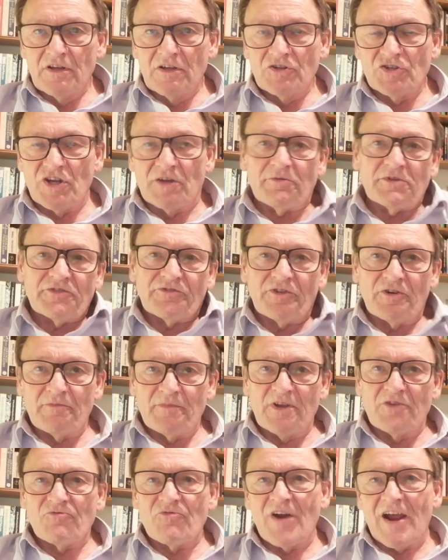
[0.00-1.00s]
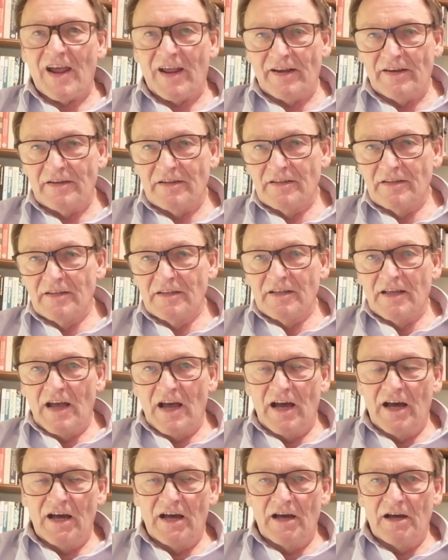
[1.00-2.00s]
She was from Iran.
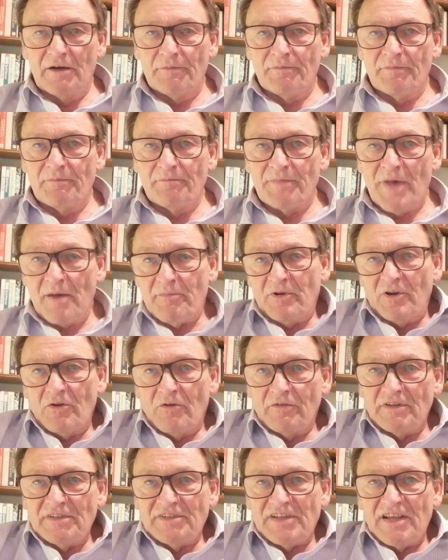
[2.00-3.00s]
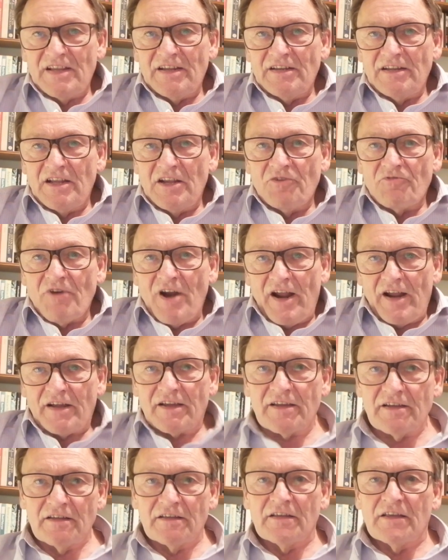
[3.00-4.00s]
Babylon is in
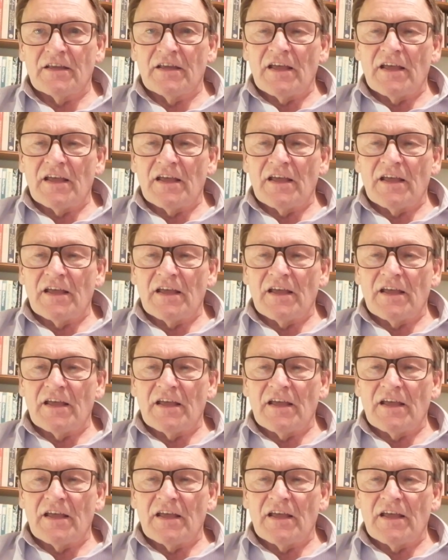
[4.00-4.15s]
Iraq.